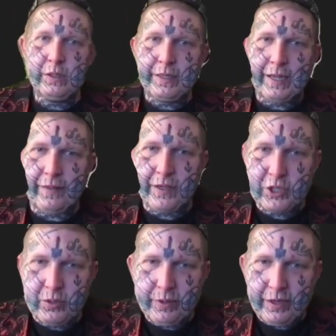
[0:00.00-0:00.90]
And that
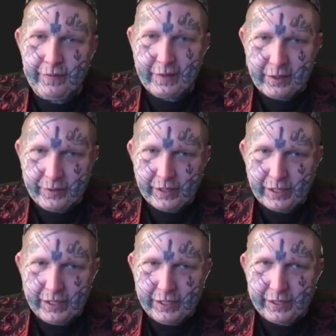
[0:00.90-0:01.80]
should be everything that we
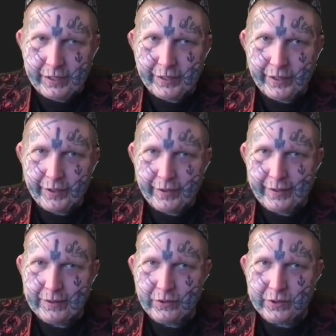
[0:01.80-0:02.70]
need here,
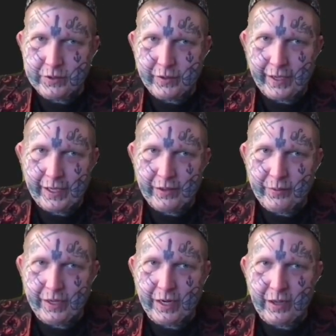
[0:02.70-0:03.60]
it looks like. And then
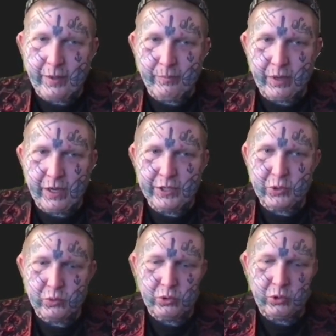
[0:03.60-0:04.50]
we got a
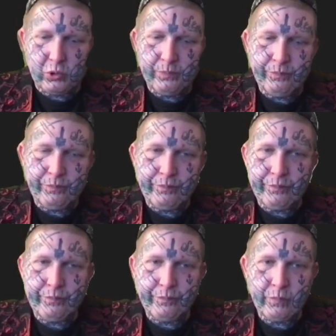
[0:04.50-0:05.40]
module
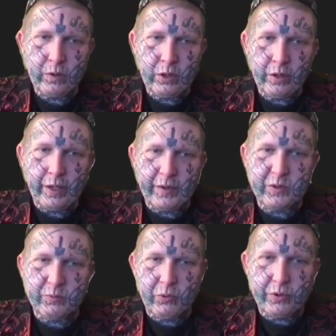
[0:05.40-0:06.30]

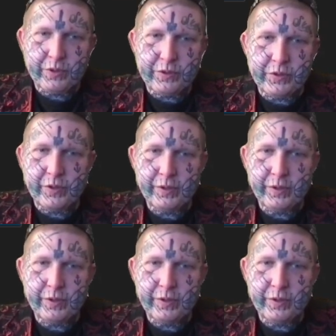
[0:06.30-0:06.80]
exports